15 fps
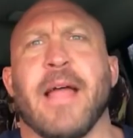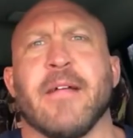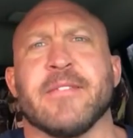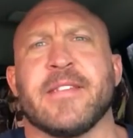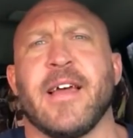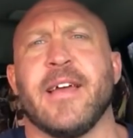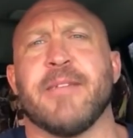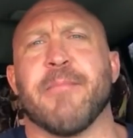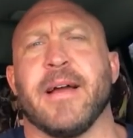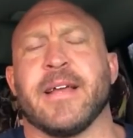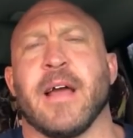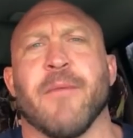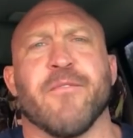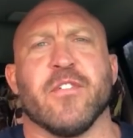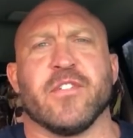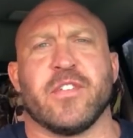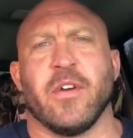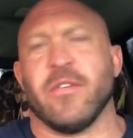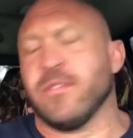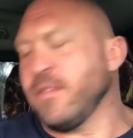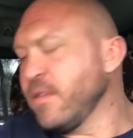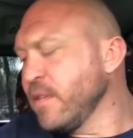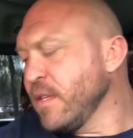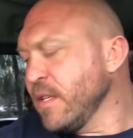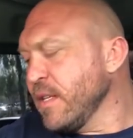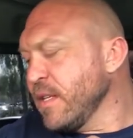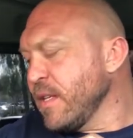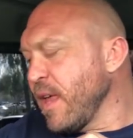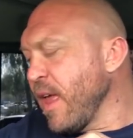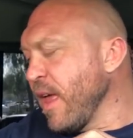outside my comfort zone,
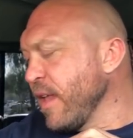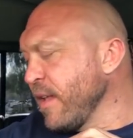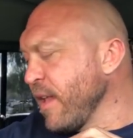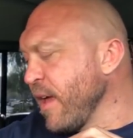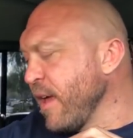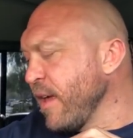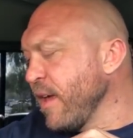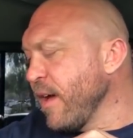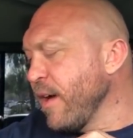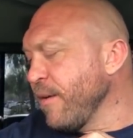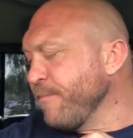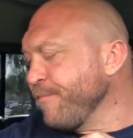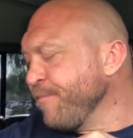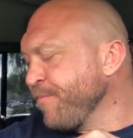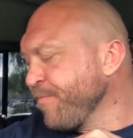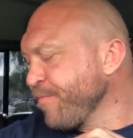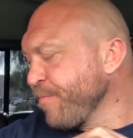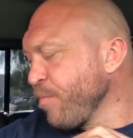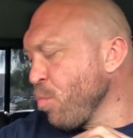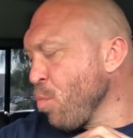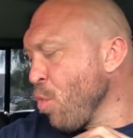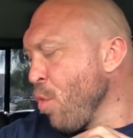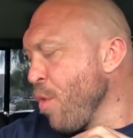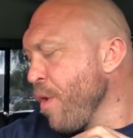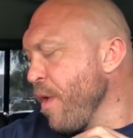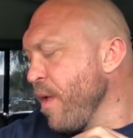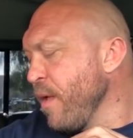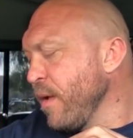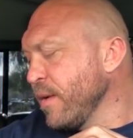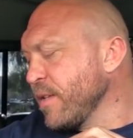and I,
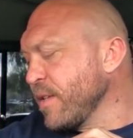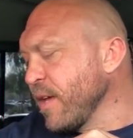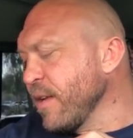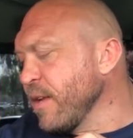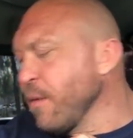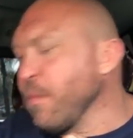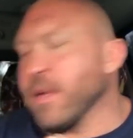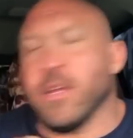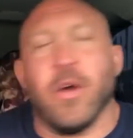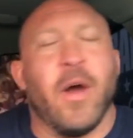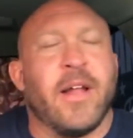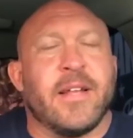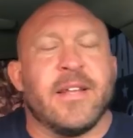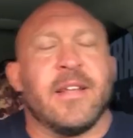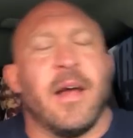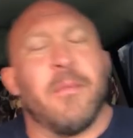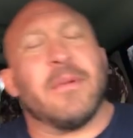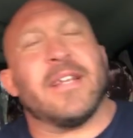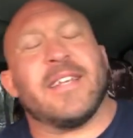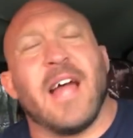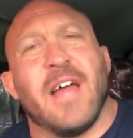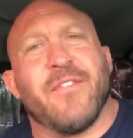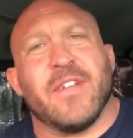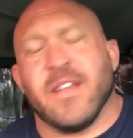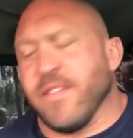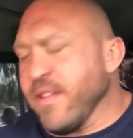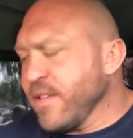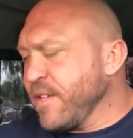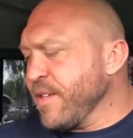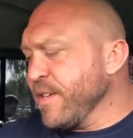decided I'm going to go ahead and I want to dive into
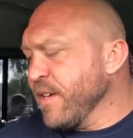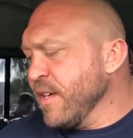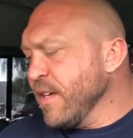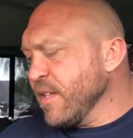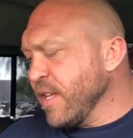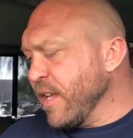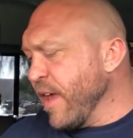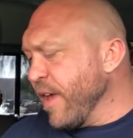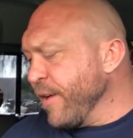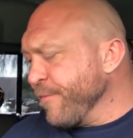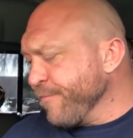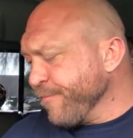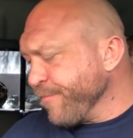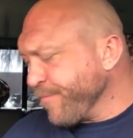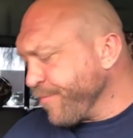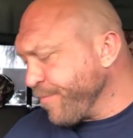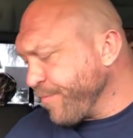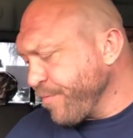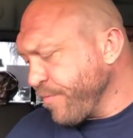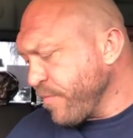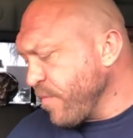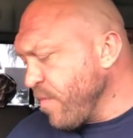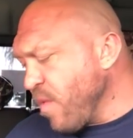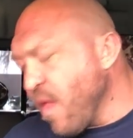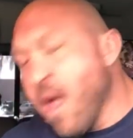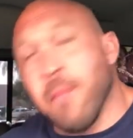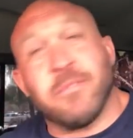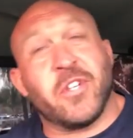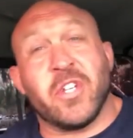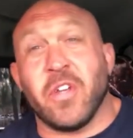this today.
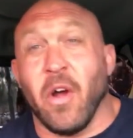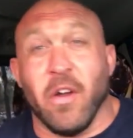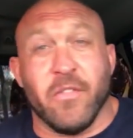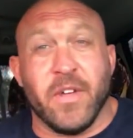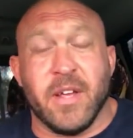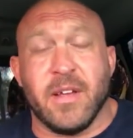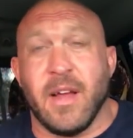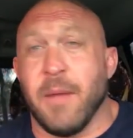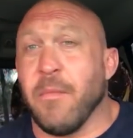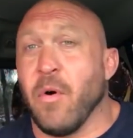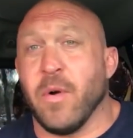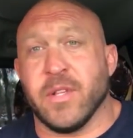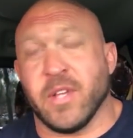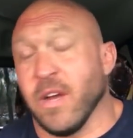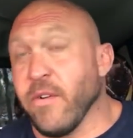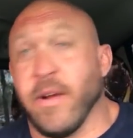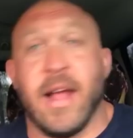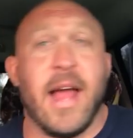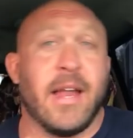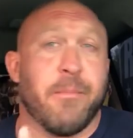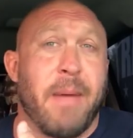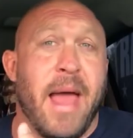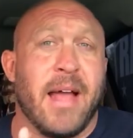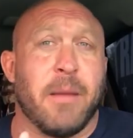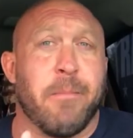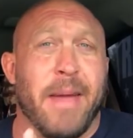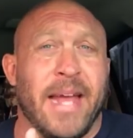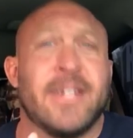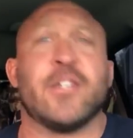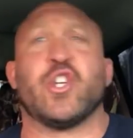I'm starving. I'm always hungry. I had a bag
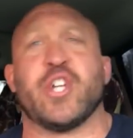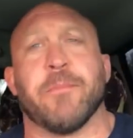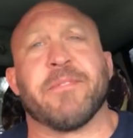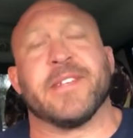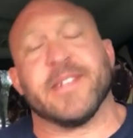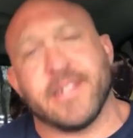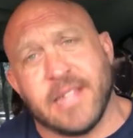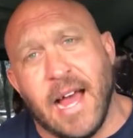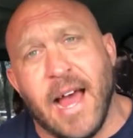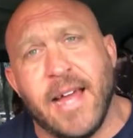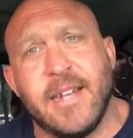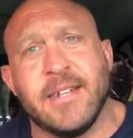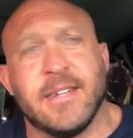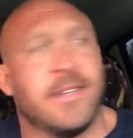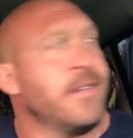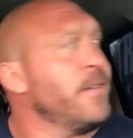of baked chips inside.